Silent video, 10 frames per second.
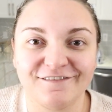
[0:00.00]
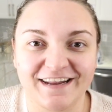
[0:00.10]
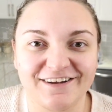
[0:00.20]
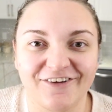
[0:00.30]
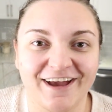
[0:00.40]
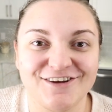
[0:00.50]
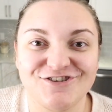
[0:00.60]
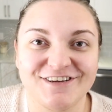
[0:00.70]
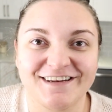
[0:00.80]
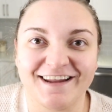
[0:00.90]
of dental
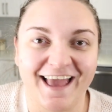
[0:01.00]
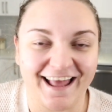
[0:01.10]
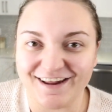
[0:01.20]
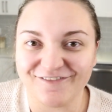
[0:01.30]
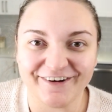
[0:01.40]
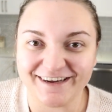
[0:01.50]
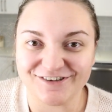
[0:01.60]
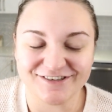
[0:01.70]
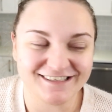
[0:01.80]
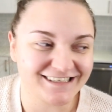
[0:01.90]
hygiene any more
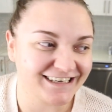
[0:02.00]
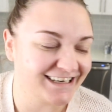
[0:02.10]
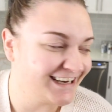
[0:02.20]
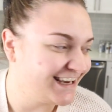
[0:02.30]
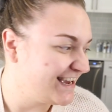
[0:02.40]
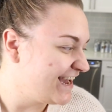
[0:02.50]
interesting.